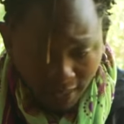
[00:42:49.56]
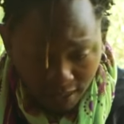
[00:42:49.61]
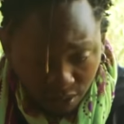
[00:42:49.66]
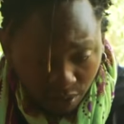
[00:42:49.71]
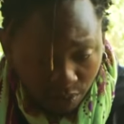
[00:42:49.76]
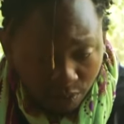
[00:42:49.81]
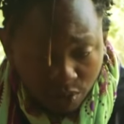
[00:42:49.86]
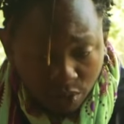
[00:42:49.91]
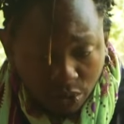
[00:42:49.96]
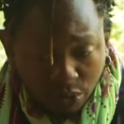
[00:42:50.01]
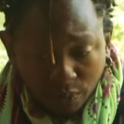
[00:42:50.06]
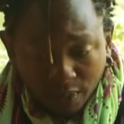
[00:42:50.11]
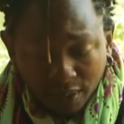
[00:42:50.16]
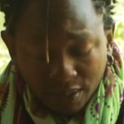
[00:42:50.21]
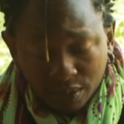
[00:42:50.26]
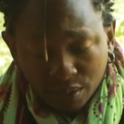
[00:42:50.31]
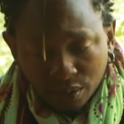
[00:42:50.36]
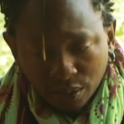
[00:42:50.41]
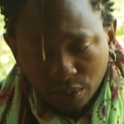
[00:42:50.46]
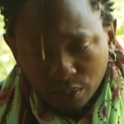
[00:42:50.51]
And so it was cool.
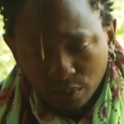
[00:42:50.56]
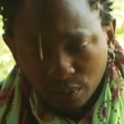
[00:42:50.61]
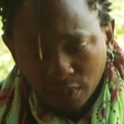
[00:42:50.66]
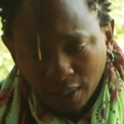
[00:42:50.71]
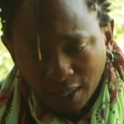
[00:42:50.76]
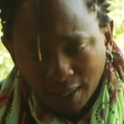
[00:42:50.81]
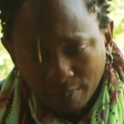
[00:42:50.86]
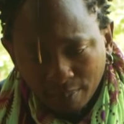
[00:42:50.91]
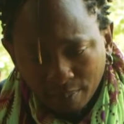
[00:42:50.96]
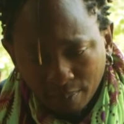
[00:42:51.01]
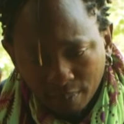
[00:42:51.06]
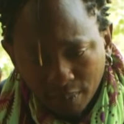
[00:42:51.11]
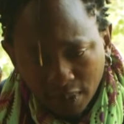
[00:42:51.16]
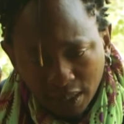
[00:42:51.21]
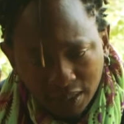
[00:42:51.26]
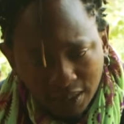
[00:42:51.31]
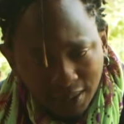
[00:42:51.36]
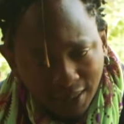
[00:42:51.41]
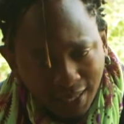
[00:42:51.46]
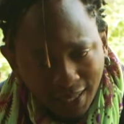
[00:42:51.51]
And so
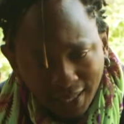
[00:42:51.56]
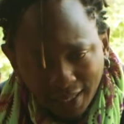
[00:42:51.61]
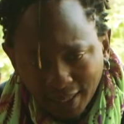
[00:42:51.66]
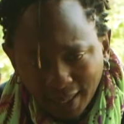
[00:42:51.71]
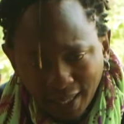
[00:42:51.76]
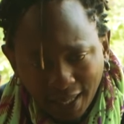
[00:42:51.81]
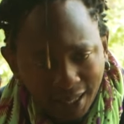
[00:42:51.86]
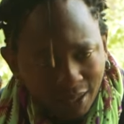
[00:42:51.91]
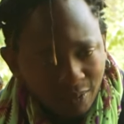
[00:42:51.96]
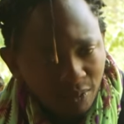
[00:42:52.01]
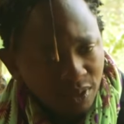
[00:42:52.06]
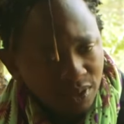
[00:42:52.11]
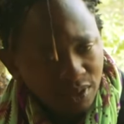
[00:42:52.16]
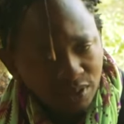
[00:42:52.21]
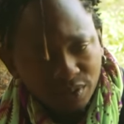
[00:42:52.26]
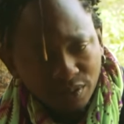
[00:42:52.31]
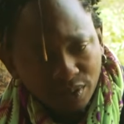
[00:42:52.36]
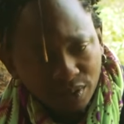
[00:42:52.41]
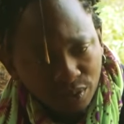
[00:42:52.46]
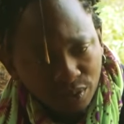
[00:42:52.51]
he's the kind of guy, he walks into the